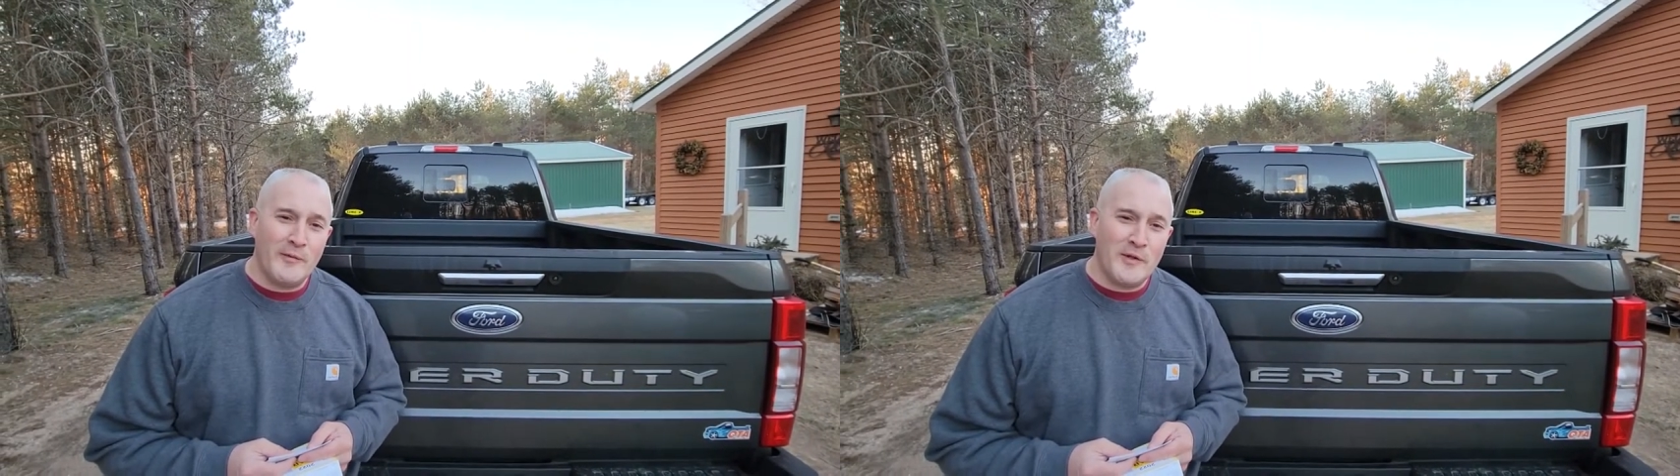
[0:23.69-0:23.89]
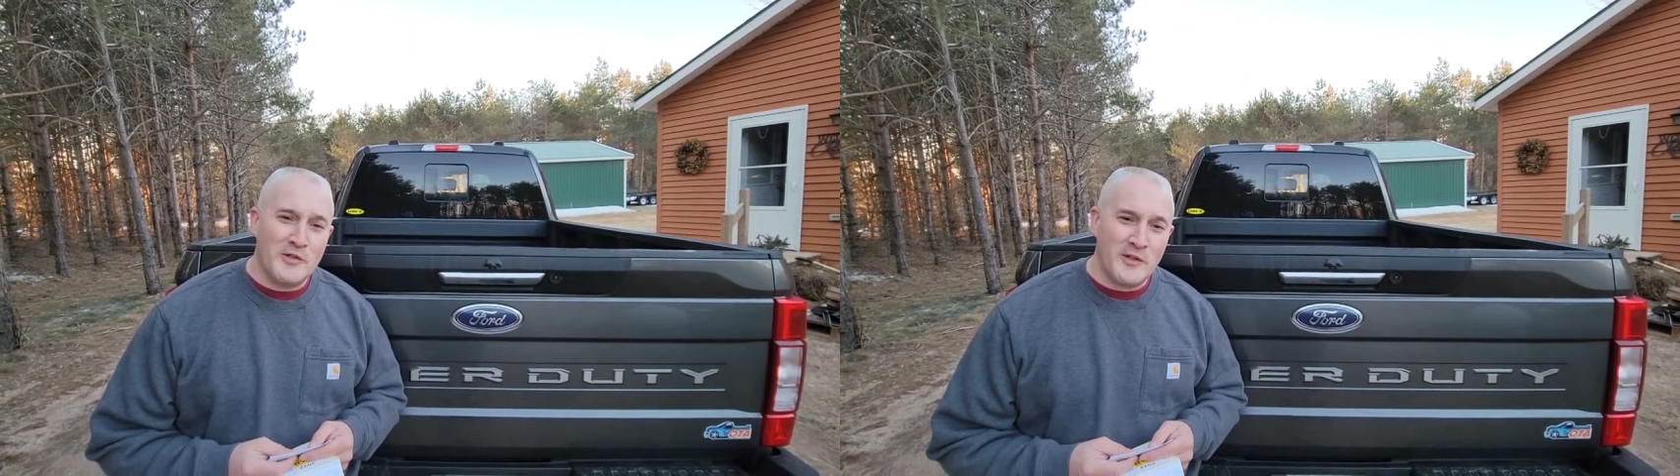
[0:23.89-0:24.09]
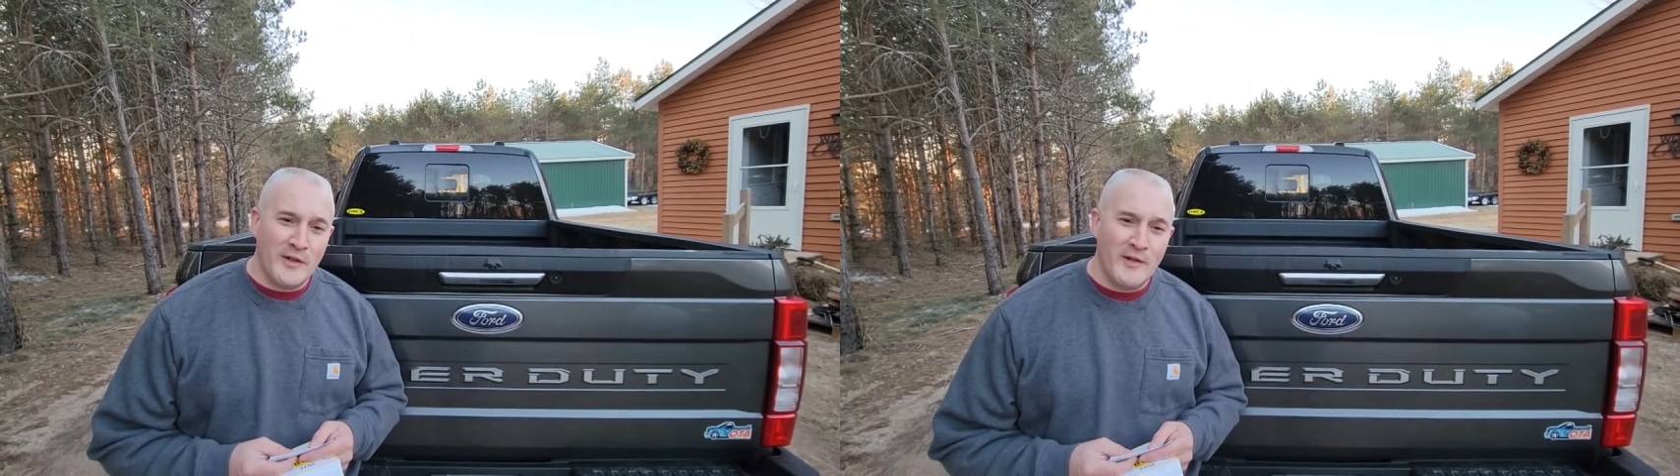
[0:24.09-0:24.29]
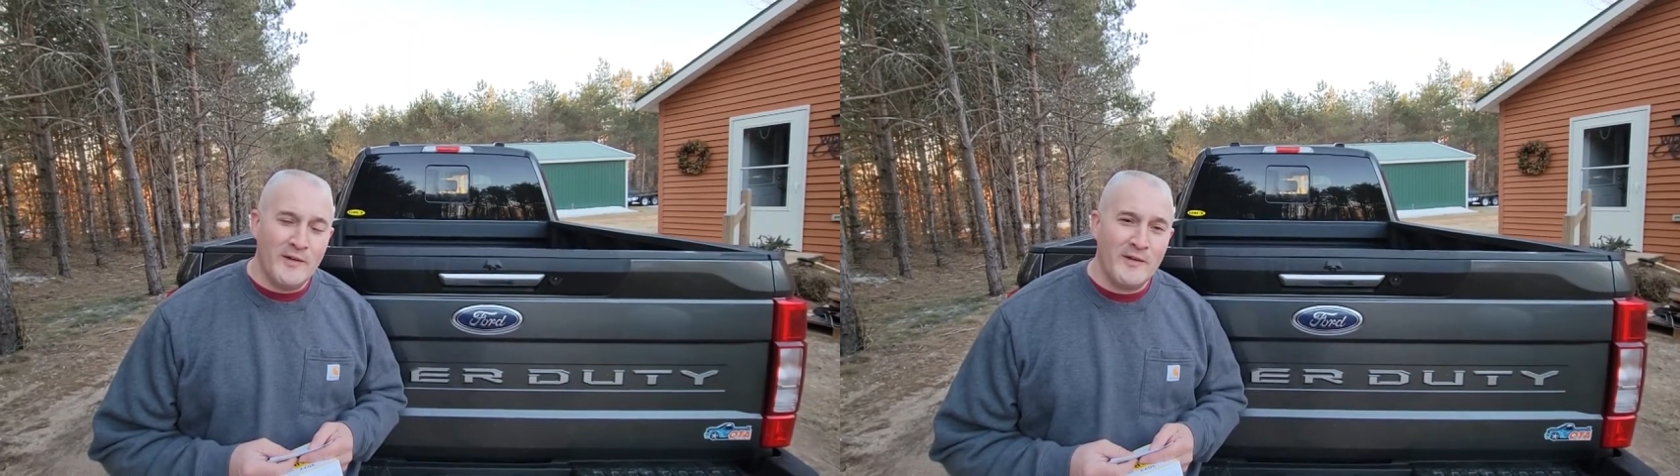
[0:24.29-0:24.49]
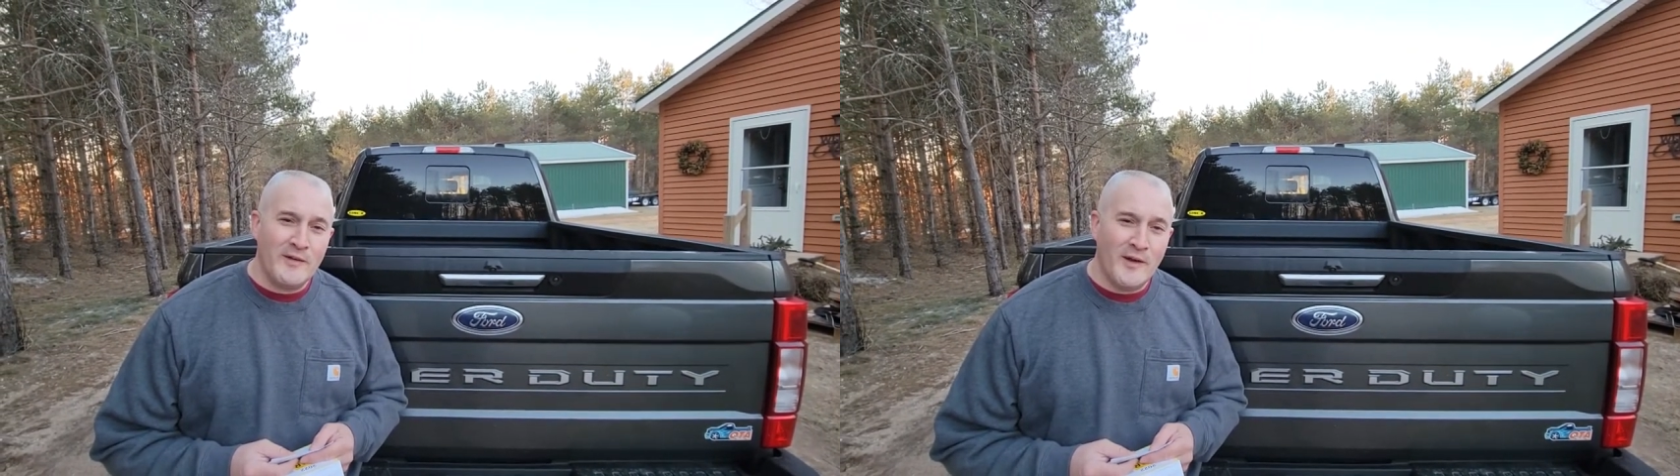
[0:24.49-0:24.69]
in Michigan.
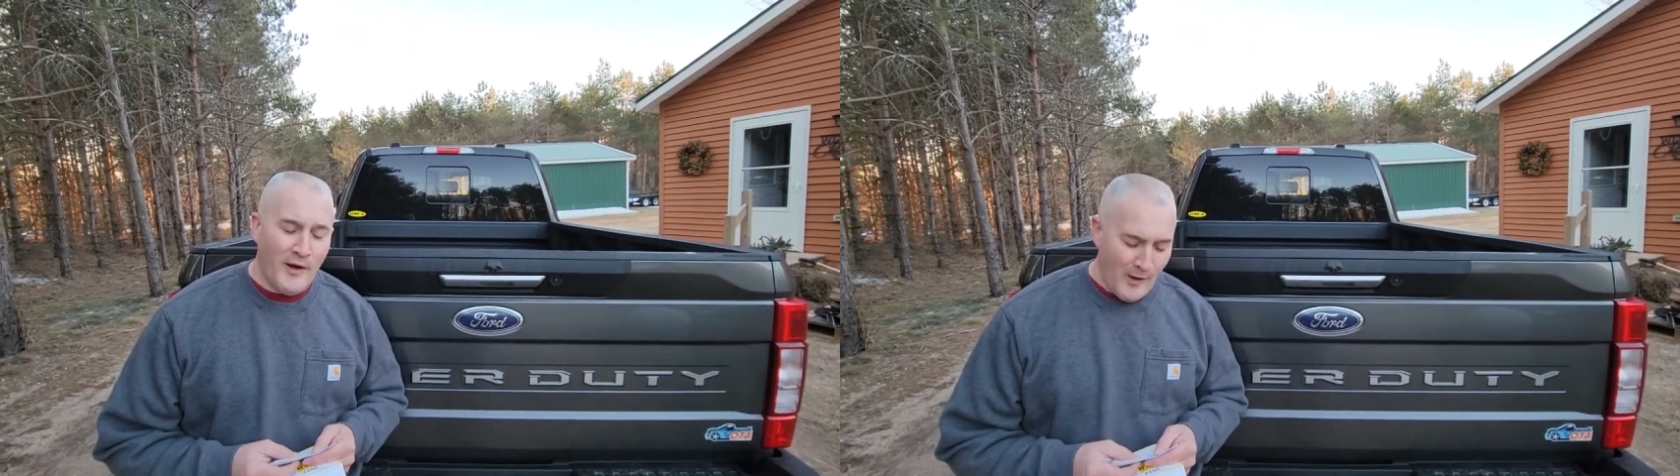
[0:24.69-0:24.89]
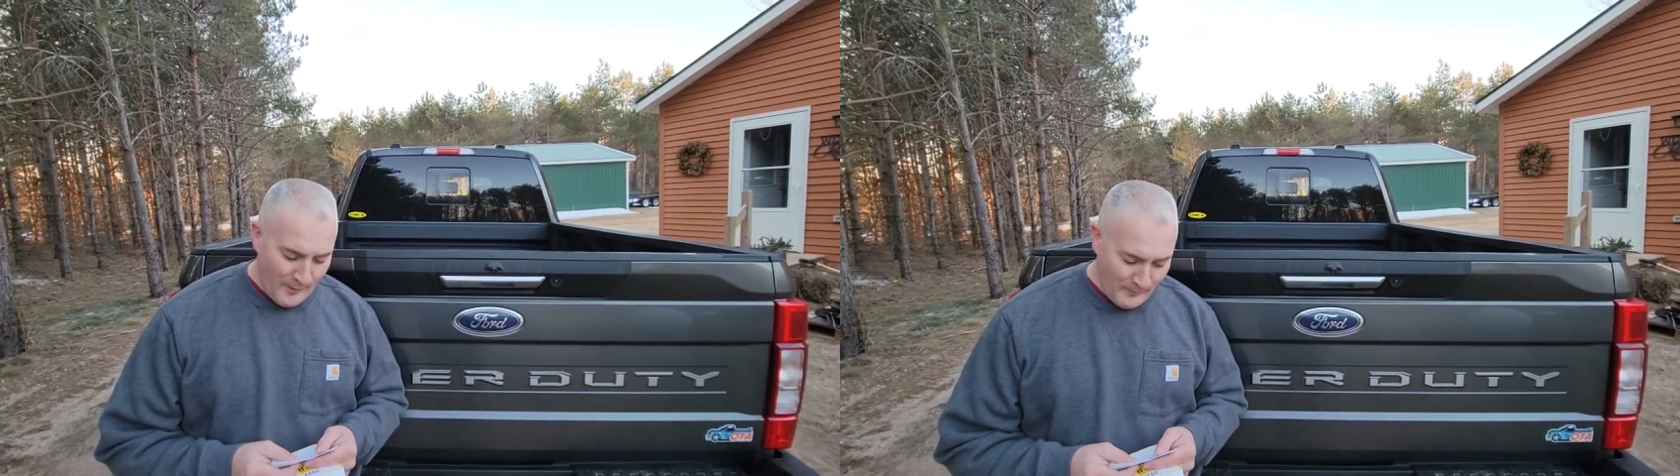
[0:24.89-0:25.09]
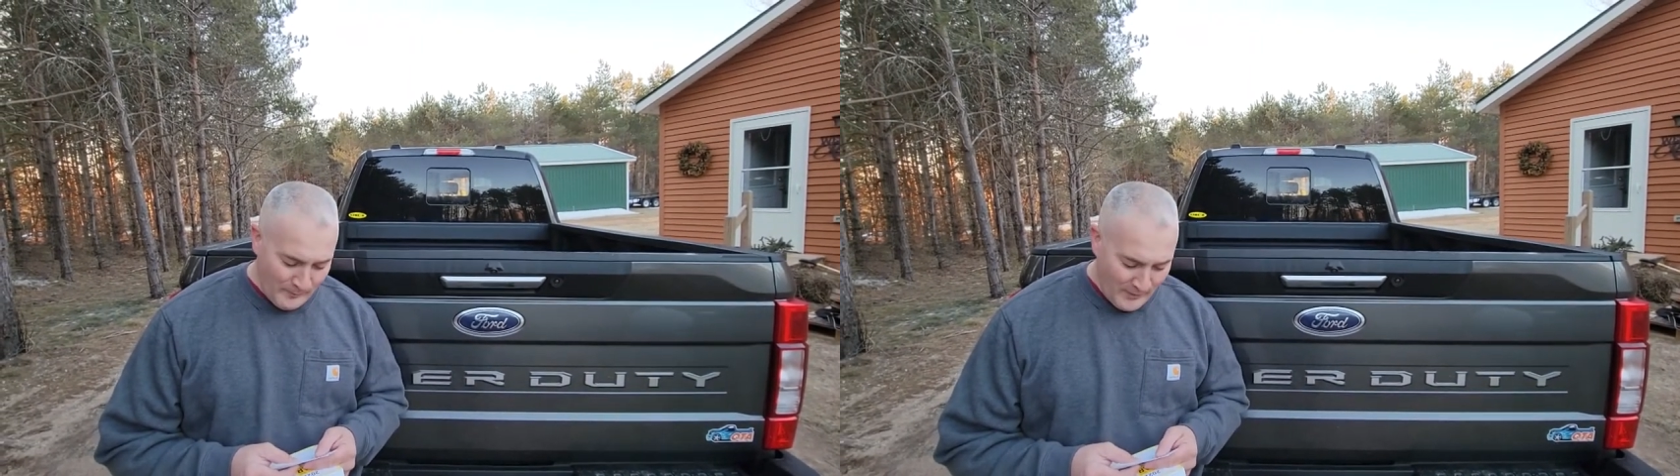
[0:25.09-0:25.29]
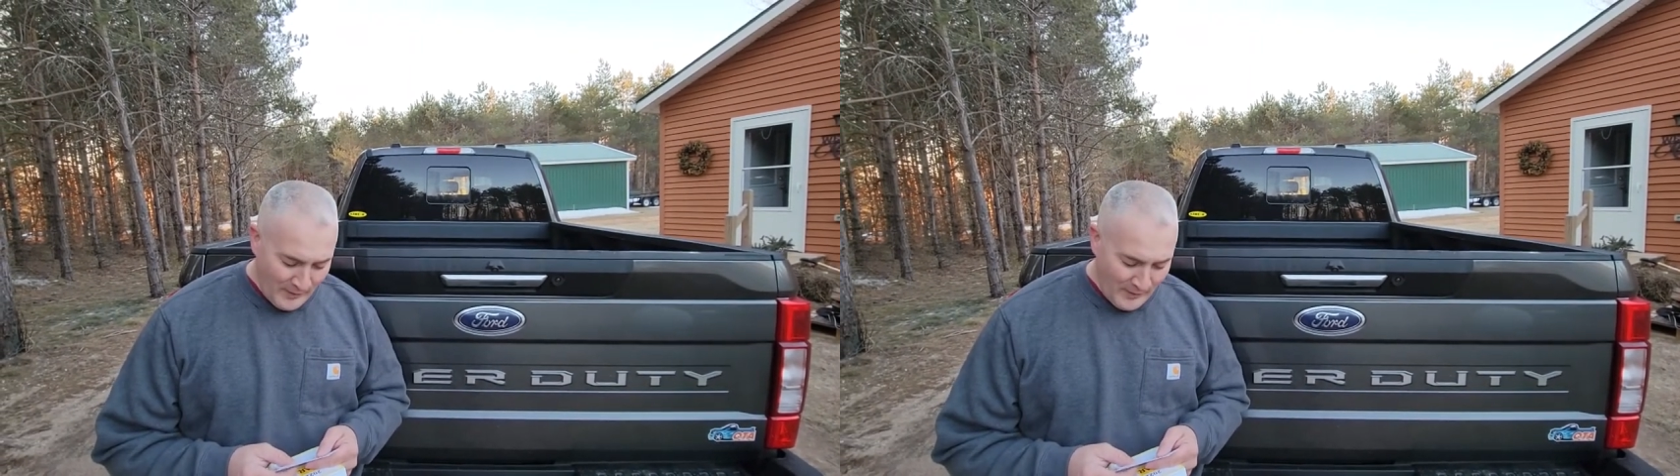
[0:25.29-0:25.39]
Um,